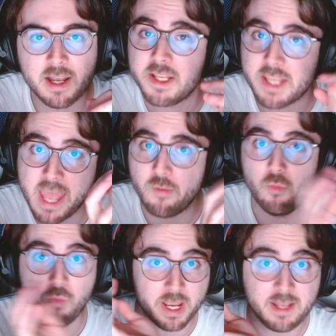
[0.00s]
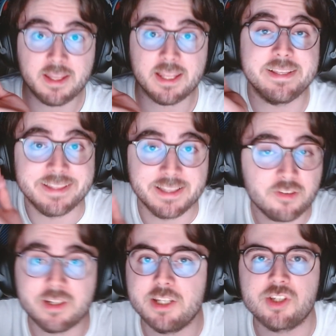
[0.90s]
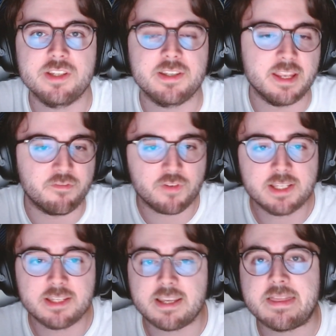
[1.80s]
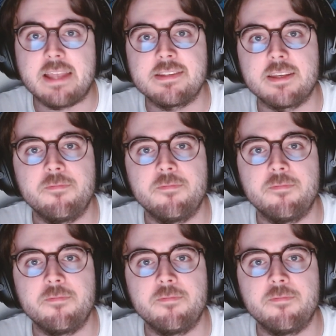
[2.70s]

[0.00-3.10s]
I can't wait. It's literally just, it freezes and that's